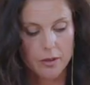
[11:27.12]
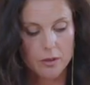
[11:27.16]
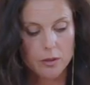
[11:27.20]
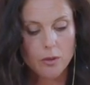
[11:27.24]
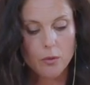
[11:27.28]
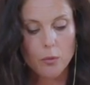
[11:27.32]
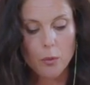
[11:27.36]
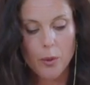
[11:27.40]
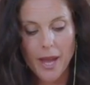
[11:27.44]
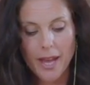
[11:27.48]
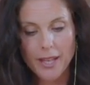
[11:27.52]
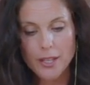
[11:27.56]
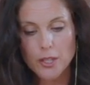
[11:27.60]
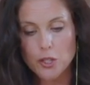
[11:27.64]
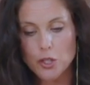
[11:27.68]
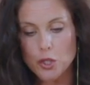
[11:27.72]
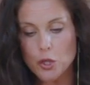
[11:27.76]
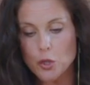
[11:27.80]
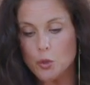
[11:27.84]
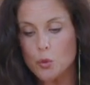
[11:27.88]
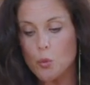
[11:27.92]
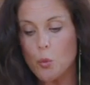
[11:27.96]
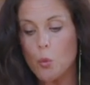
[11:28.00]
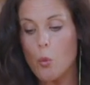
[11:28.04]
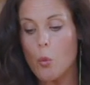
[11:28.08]
So if we had to
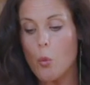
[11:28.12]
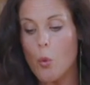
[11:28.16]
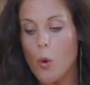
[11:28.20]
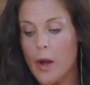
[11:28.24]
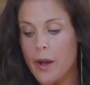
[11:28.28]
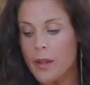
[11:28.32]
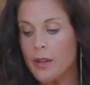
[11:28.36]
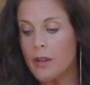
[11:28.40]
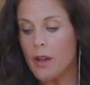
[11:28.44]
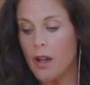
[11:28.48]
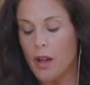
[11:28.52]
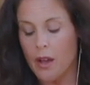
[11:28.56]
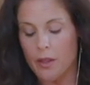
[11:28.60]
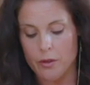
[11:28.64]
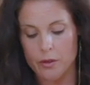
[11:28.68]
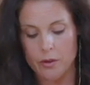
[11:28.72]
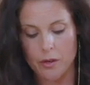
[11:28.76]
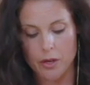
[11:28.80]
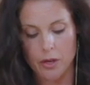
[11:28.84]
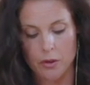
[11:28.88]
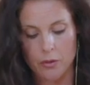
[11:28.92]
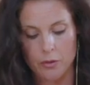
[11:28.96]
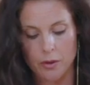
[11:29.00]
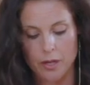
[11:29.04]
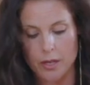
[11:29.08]
choose one other
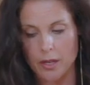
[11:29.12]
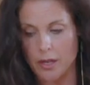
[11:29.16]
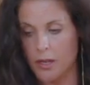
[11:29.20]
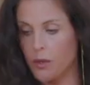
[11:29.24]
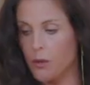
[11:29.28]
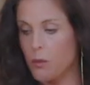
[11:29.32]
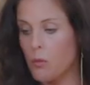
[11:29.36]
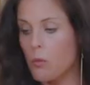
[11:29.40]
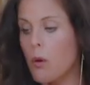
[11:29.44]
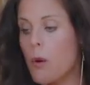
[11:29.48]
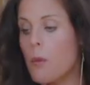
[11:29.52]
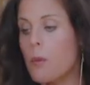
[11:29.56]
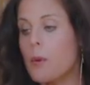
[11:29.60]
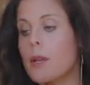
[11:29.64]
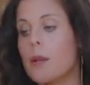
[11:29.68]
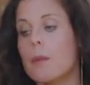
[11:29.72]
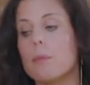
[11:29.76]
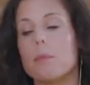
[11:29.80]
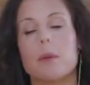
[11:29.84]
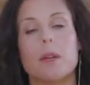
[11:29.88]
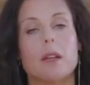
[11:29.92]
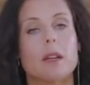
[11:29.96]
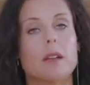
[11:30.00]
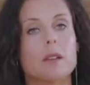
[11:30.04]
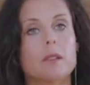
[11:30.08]
ingredient, what would
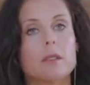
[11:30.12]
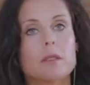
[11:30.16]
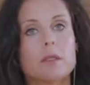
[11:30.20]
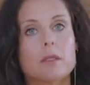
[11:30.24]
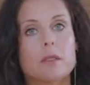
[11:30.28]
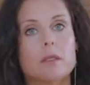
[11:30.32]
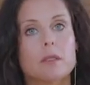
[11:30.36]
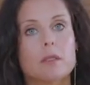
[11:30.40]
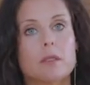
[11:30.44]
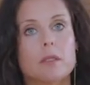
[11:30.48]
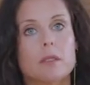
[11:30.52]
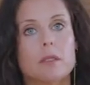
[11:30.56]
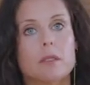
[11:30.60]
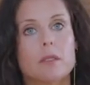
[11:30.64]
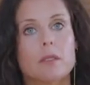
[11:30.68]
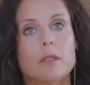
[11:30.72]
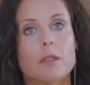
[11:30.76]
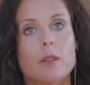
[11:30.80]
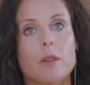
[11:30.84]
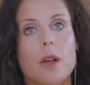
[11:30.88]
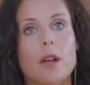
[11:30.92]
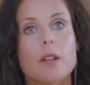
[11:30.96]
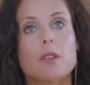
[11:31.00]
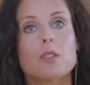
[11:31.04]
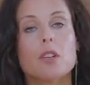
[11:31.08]
it be
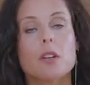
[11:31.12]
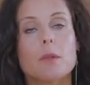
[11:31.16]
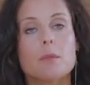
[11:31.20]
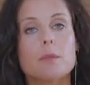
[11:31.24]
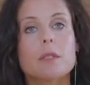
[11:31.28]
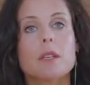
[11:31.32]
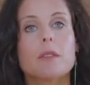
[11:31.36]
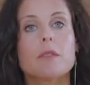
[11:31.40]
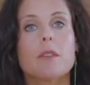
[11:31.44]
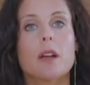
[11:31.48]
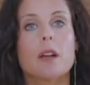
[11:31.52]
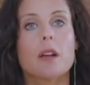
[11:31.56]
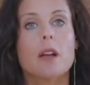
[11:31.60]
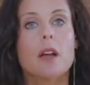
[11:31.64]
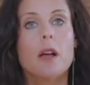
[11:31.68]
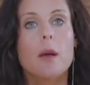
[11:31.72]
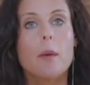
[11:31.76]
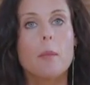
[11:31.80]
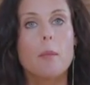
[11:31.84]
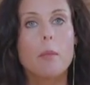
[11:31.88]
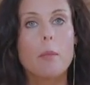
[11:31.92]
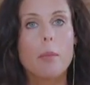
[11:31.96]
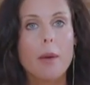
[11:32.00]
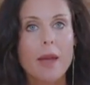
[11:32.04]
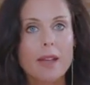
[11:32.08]
in terms of a
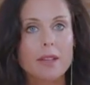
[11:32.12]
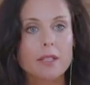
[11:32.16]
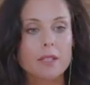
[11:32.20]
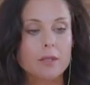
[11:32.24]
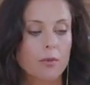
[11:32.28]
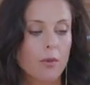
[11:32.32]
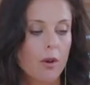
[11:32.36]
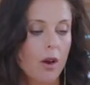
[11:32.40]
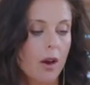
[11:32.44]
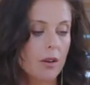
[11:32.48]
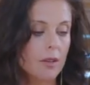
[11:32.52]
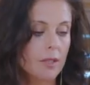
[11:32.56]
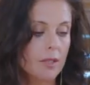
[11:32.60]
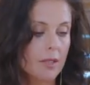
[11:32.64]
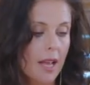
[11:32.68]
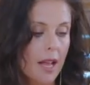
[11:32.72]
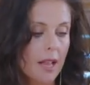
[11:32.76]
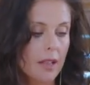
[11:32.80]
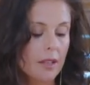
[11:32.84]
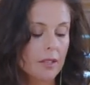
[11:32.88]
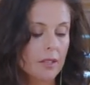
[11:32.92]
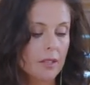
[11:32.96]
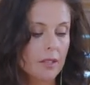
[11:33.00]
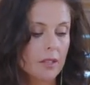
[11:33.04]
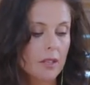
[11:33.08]
base for our
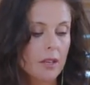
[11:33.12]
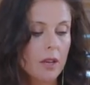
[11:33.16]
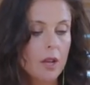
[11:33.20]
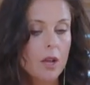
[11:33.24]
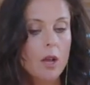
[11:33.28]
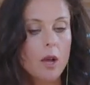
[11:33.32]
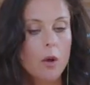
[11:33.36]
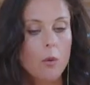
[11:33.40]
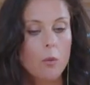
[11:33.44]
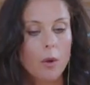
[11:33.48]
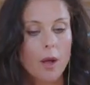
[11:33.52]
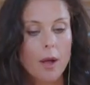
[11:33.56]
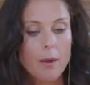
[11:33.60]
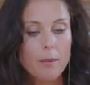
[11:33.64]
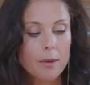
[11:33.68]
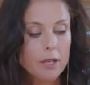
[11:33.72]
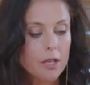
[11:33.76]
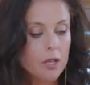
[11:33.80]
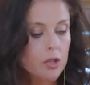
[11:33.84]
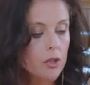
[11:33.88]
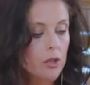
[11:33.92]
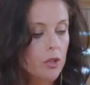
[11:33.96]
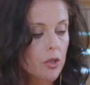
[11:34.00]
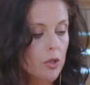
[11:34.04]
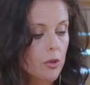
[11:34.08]
salad? Well, I'm
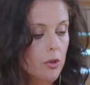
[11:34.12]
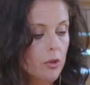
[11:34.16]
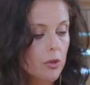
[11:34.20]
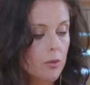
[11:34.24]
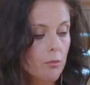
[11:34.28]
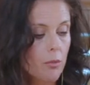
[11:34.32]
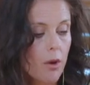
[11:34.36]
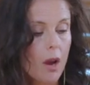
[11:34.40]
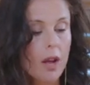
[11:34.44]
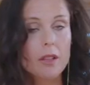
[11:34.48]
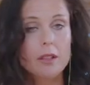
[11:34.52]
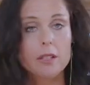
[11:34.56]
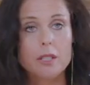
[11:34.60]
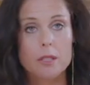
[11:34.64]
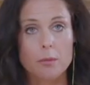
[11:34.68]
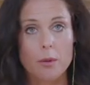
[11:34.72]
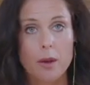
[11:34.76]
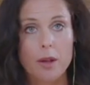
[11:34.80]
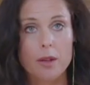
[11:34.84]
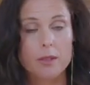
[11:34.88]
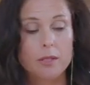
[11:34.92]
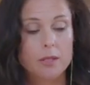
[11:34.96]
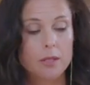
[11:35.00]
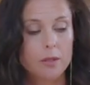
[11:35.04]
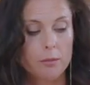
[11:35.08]
going to choose broccoli
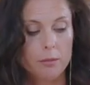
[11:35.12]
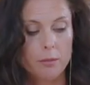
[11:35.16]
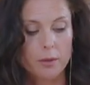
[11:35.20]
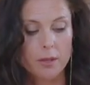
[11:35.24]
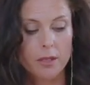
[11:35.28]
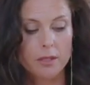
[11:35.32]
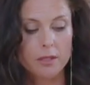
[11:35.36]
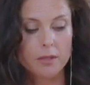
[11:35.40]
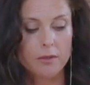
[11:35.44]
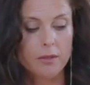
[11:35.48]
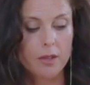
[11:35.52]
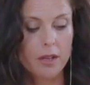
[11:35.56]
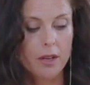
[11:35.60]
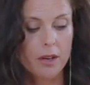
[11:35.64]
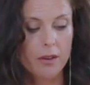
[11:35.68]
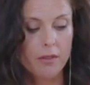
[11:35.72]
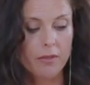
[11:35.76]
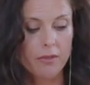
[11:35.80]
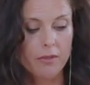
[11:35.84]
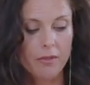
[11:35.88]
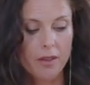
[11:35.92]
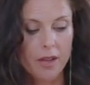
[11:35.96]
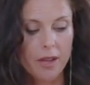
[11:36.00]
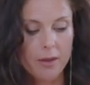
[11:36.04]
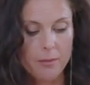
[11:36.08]
sprouts because of their
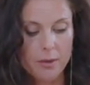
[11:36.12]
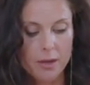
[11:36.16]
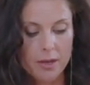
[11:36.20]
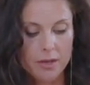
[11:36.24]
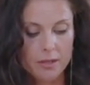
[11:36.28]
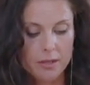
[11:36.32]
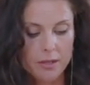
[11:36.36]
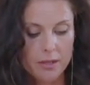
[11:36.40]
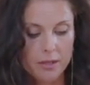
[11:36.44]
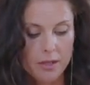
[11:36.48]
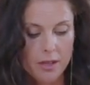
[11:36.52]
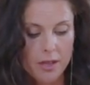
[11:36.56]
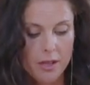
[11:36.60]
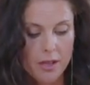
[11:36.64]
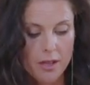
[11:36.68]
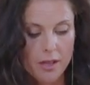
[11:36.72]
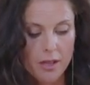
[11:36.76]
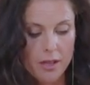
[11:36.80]
famous